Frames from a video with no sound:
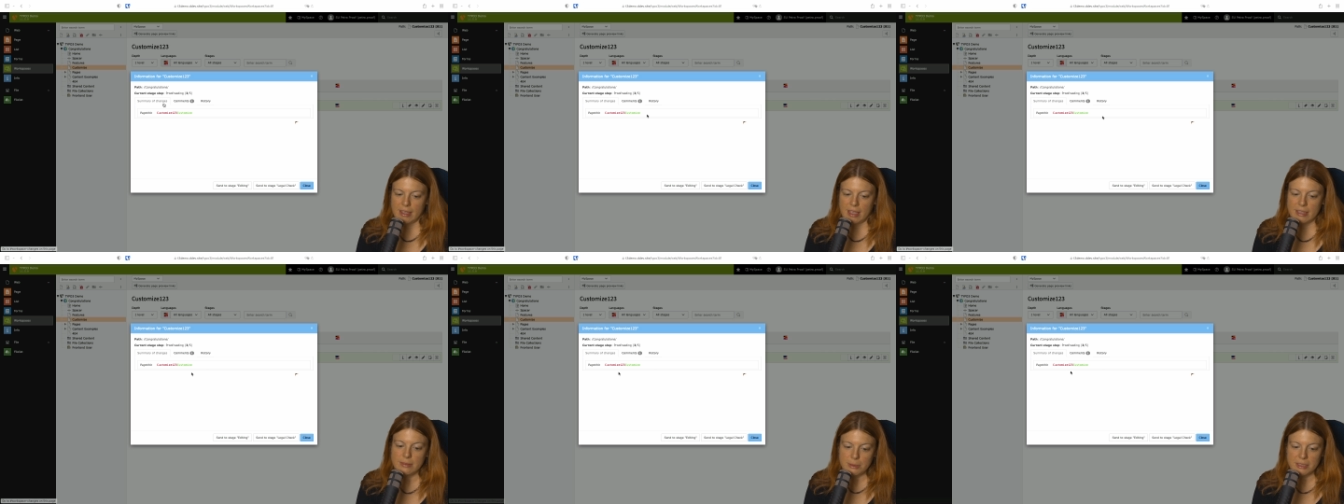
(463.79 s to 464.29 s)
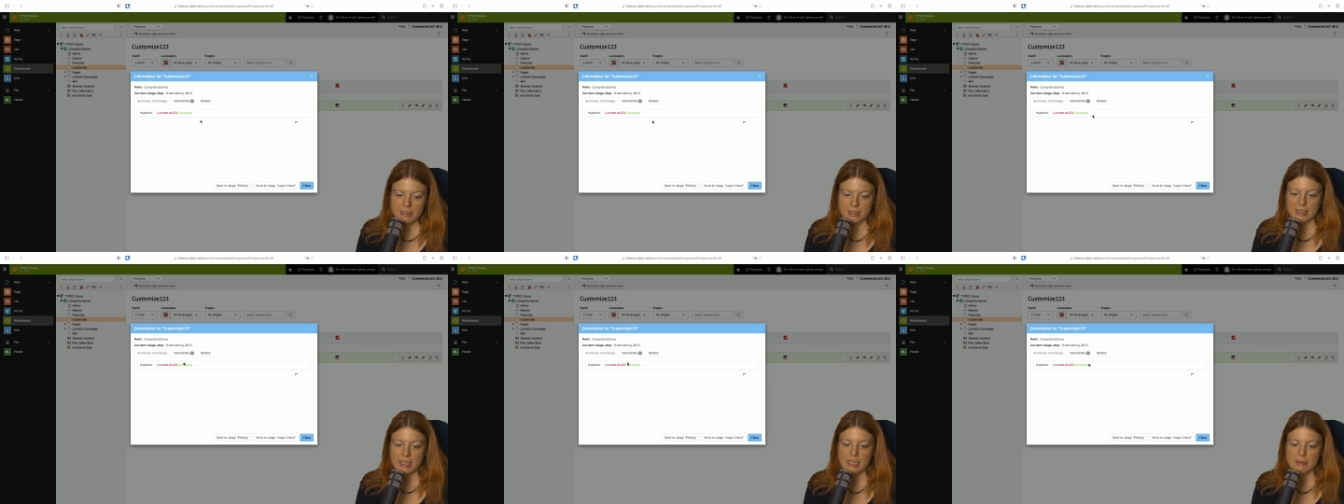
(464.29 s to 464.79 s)
As
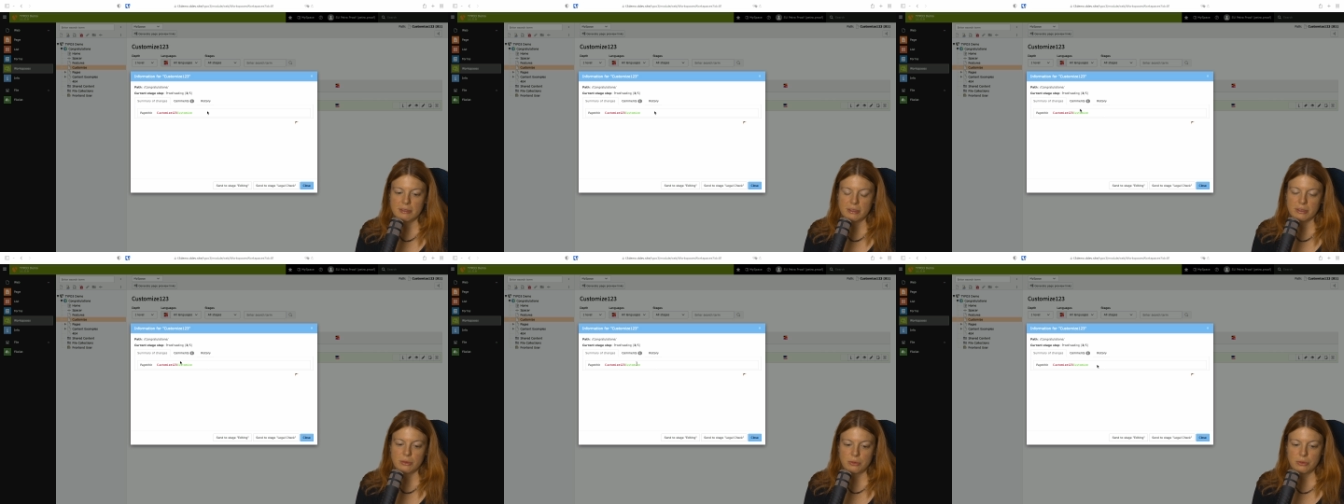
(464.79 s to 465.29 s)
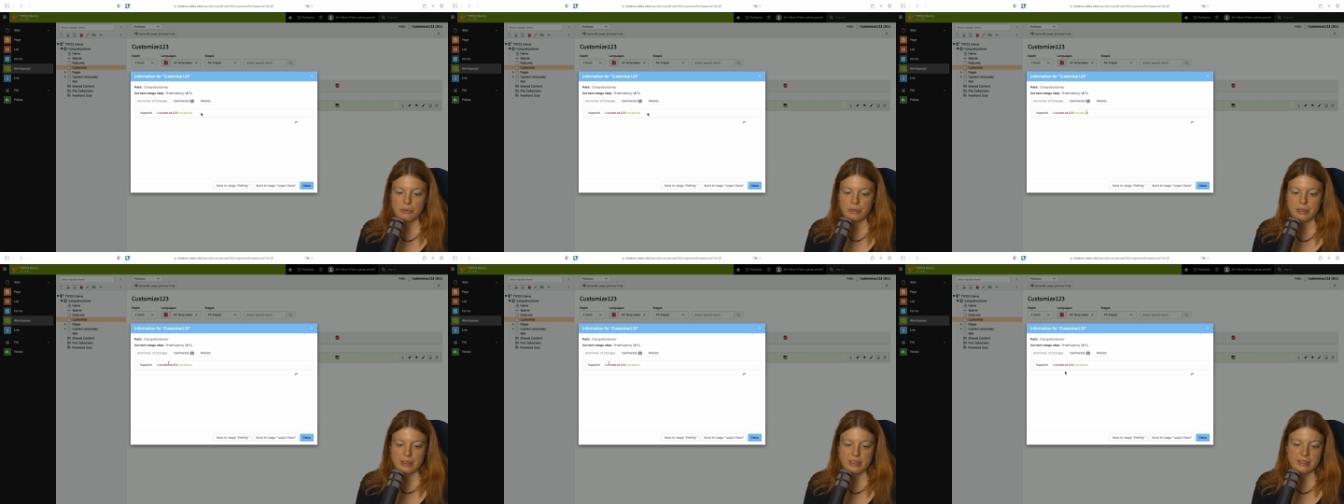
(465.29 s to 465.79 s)
Petra, I'm going to
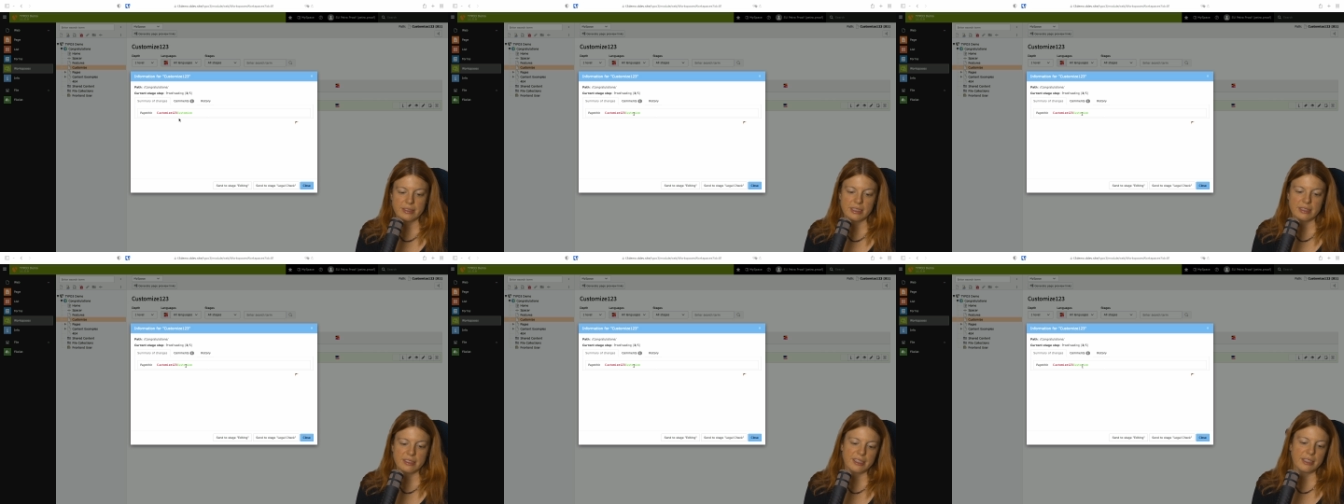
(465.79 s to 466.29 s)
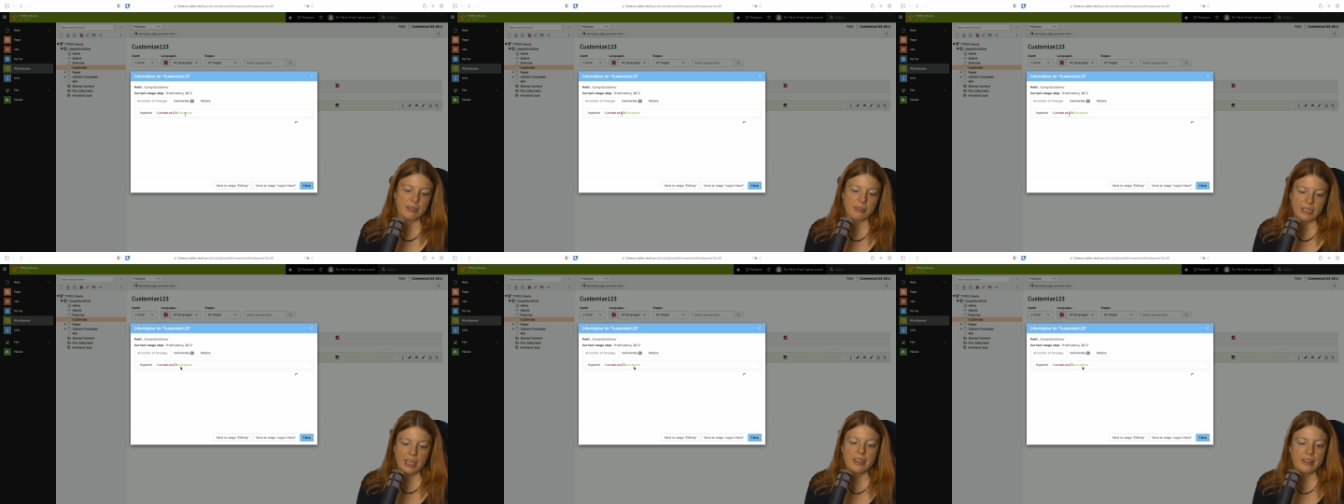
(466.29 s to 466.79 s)
proofread this and say,
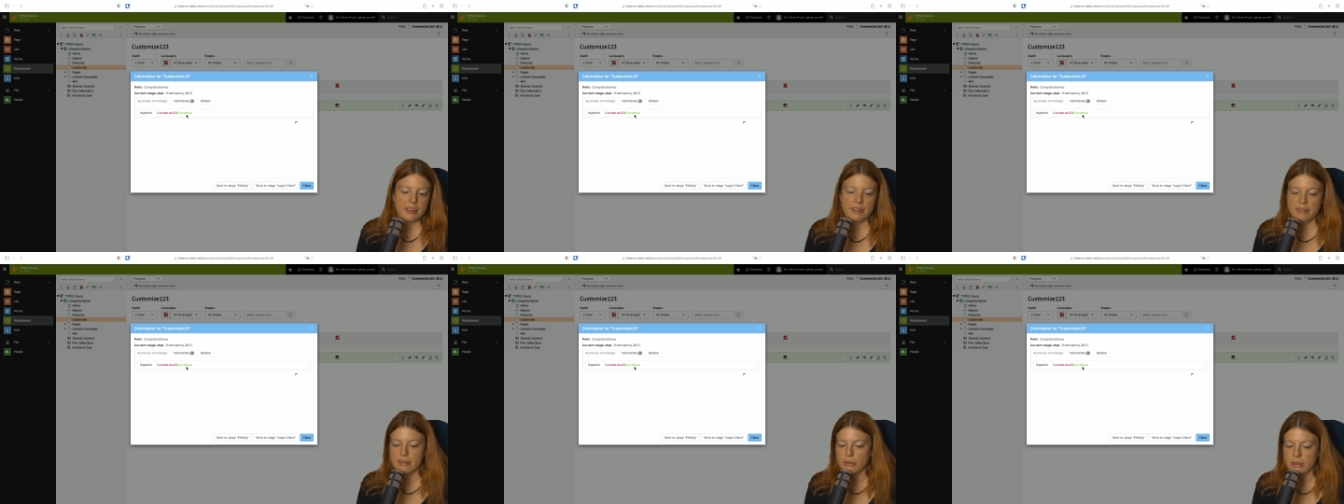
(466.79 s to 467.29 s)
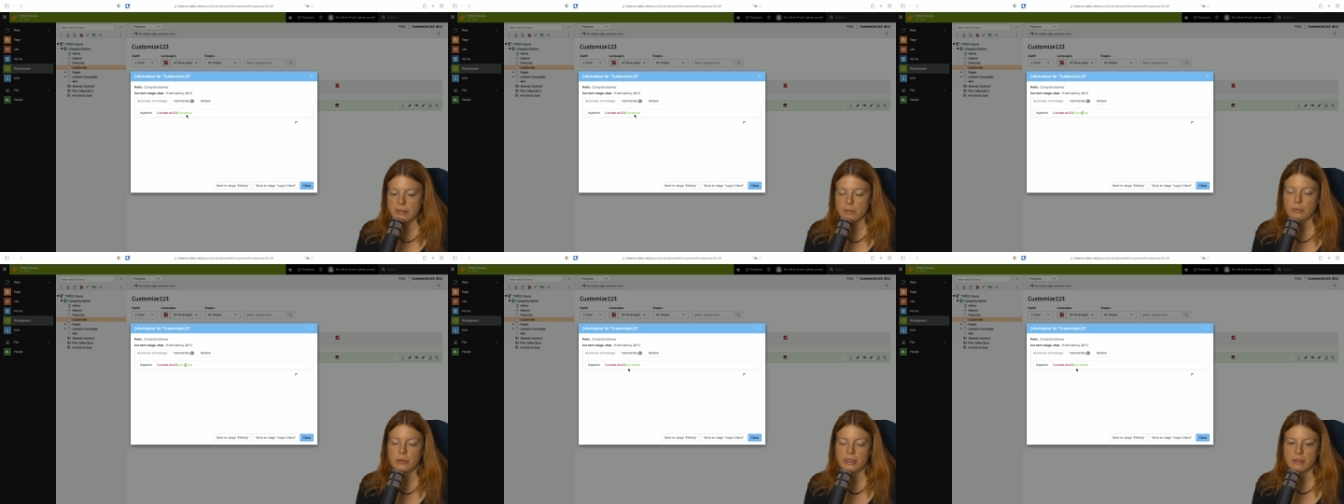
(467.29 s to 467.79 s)
okay, this looks
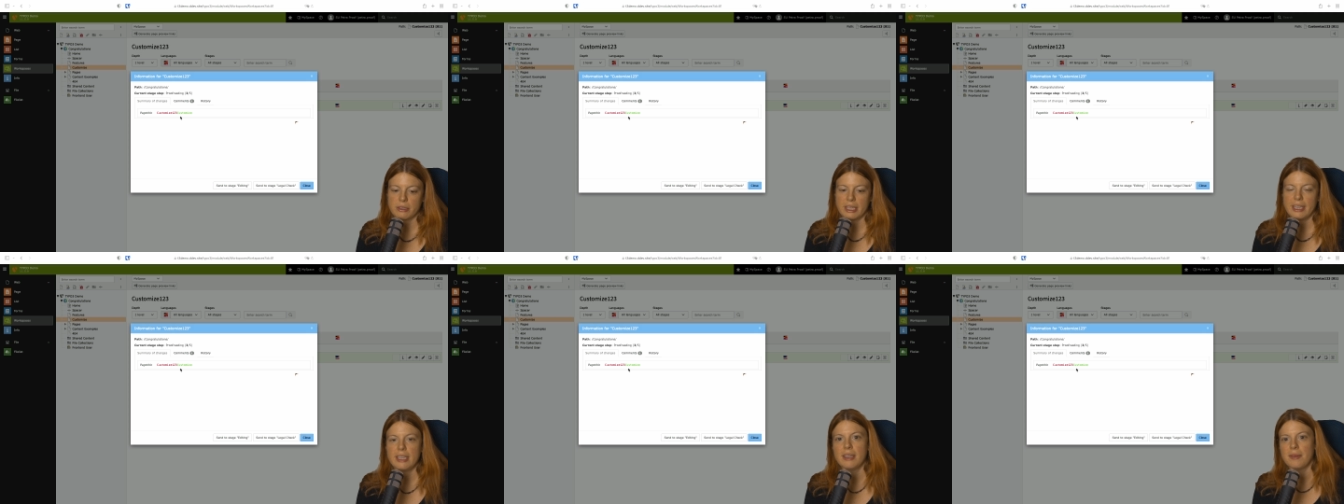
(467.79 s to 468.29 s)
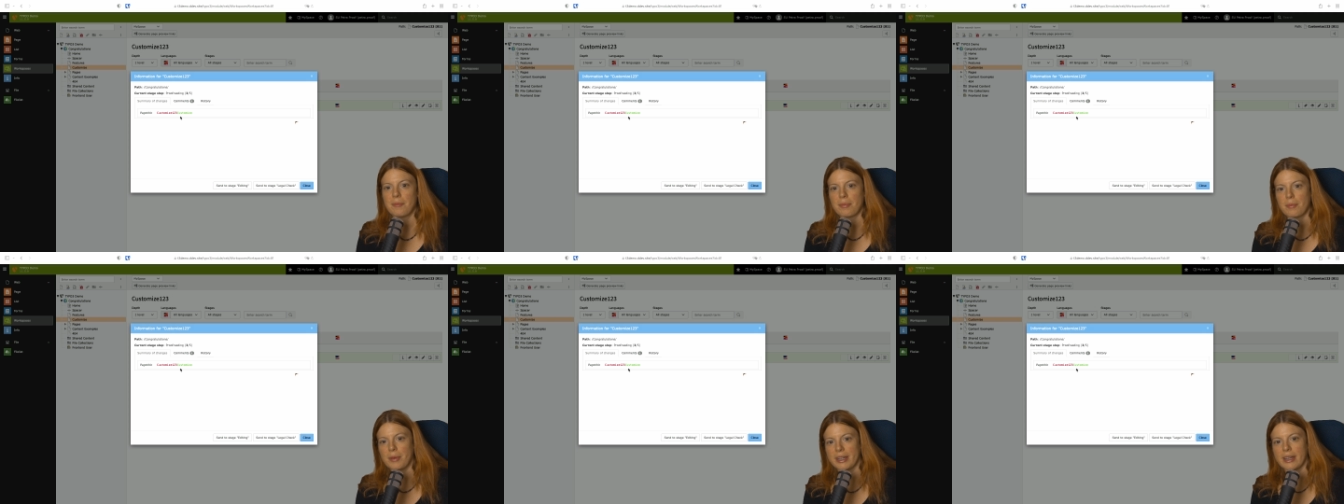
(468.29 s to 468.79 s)
pretty okay,
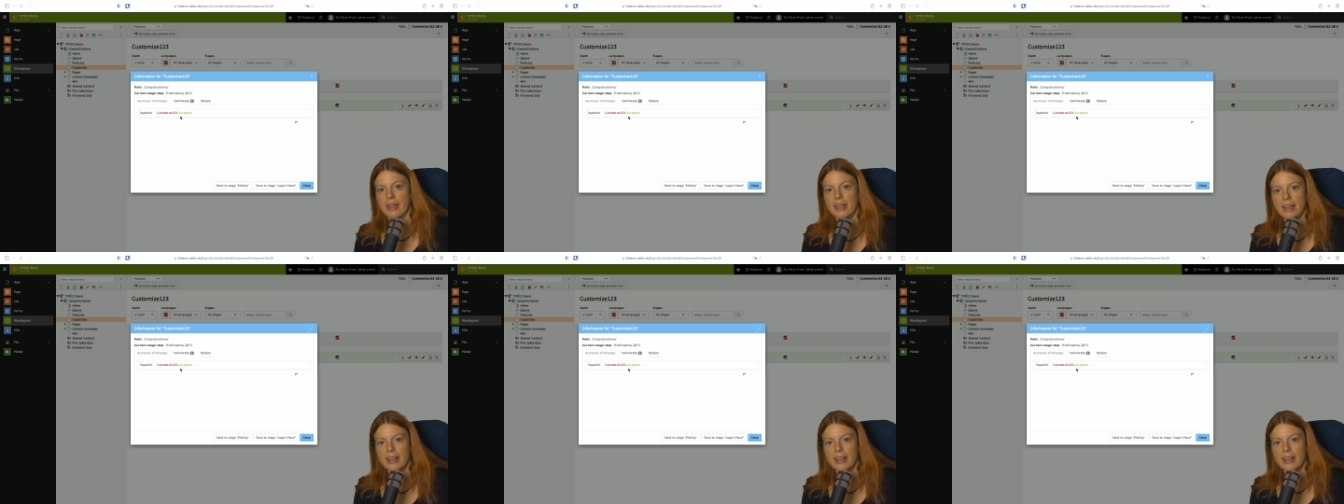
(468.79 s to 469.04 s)
but